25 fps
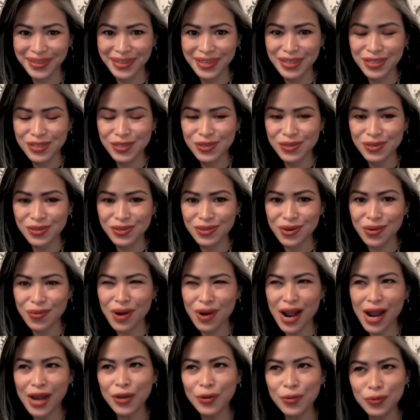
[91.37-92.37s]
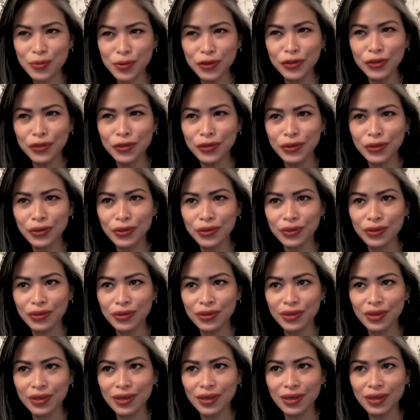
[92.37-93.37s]
So I would,
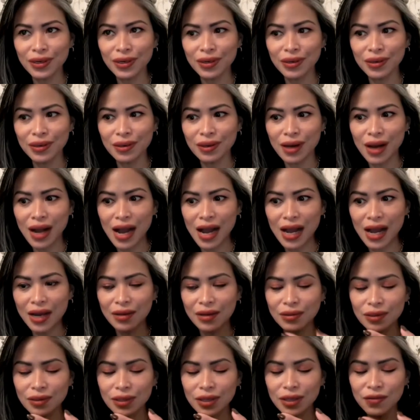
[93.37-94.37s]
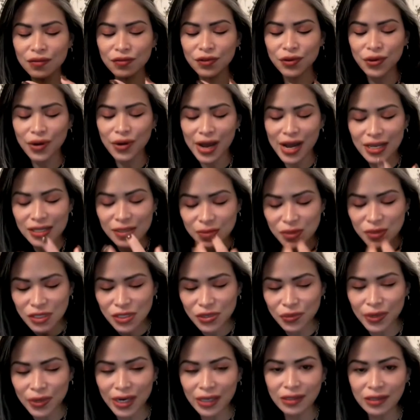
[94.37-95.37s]
uh, if you ask me
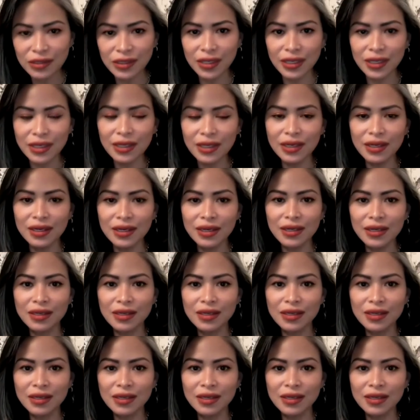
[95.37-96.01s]
directly,